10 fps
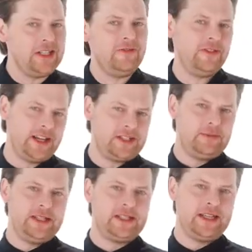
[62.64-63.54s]
of
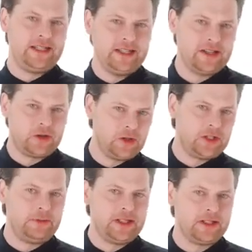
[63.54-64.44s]
flexibility you've
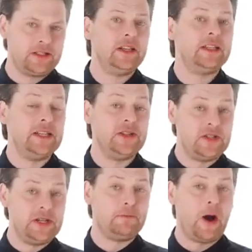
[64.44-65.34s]
always wanted in
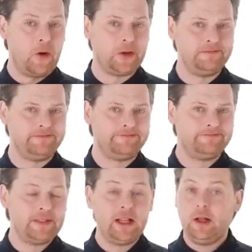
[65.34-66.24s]
your kitchen.
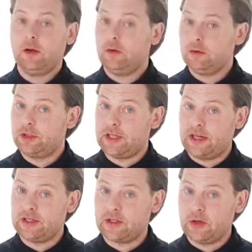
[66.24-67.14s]
And
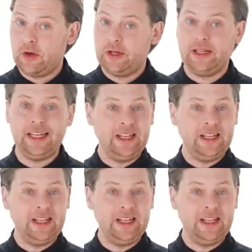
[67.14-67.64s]
thanks to the new